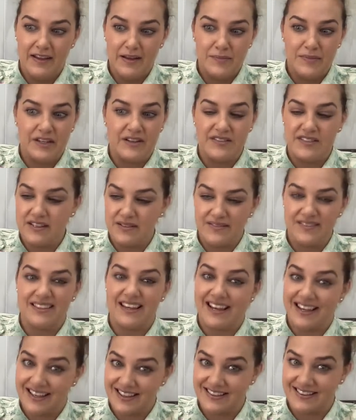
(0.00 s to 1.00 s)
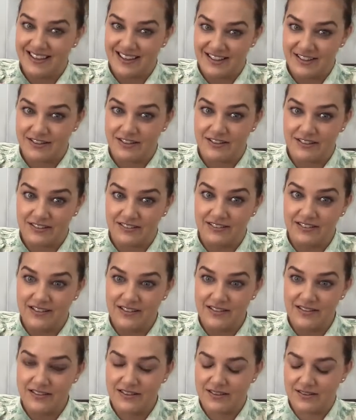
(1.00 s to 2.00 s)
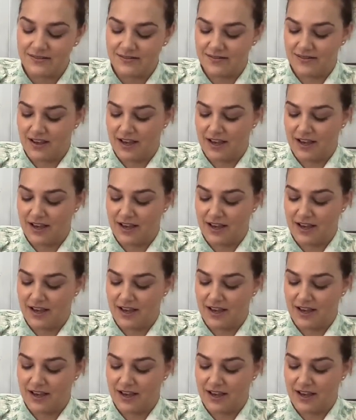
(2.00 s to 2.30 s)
because it was $8,000.